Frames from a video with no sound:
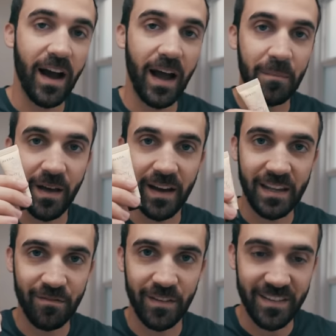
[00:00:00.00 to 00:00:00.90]
I'm not
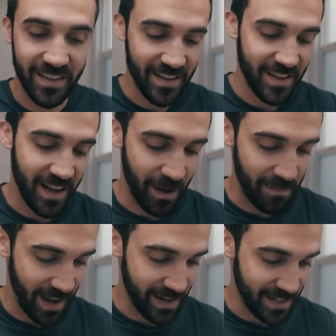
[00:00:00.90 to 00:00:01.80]

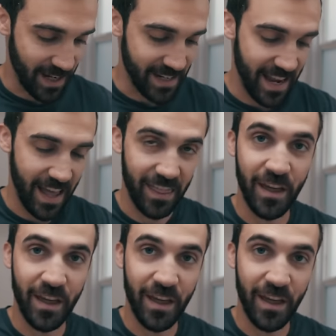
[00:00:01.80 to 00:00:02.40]
done yet.